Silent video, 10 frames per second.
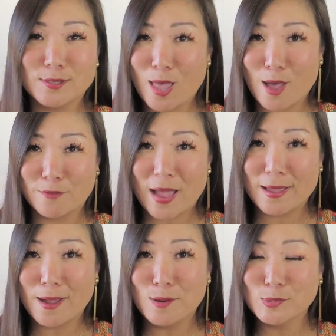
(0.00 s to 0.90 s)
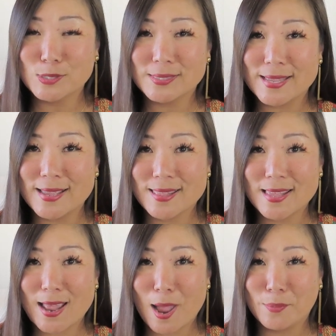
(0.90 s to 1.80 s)
love. I almost think
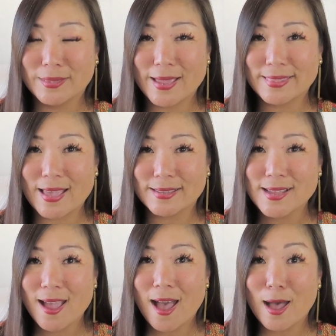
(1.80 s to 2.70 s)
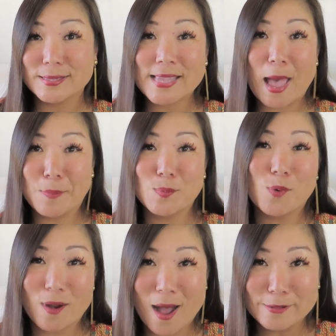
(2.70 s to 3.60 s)
that I would like that uh, to happen
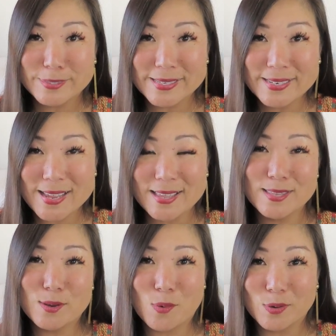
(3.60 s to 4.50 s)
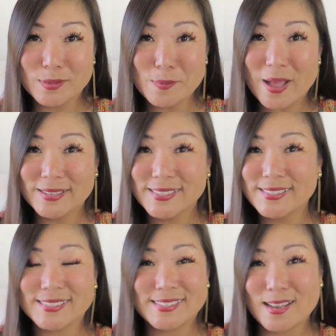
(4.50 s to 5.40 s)
more often in the quarterly
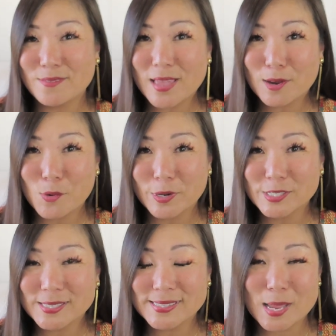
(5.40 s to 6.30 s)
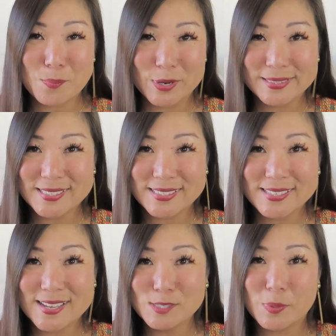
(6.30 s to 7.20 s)
boxes instead of that gorgeous like print that she
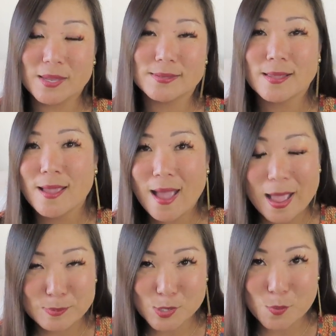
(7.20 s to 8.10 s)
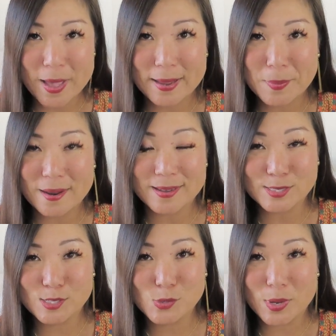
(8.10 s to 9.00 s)
does because I'm so bad about
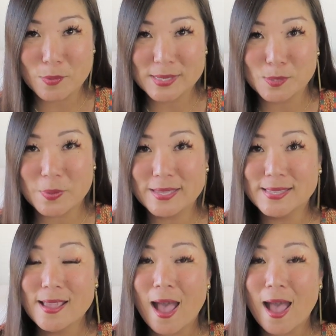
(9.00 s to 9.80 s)
actually doing recipes.